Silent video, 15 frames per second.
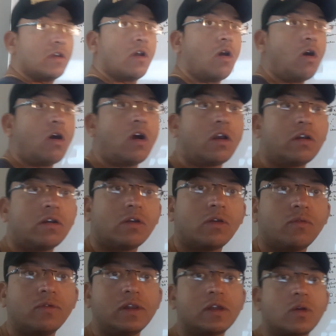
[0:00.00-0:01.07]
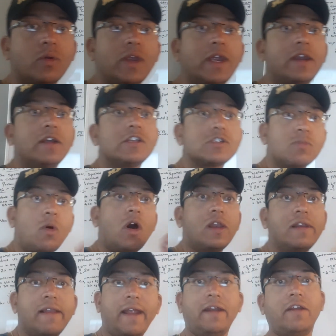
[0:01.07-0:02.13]
or will create a small
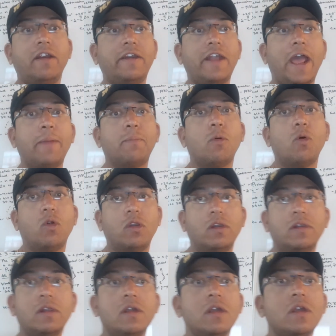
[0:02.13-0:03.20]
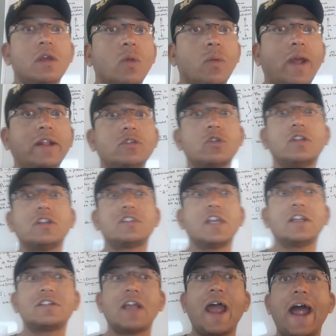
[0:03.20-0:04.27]
electric dipole, right? So the
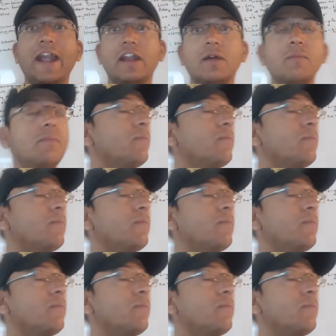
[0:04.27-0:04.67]
6 atom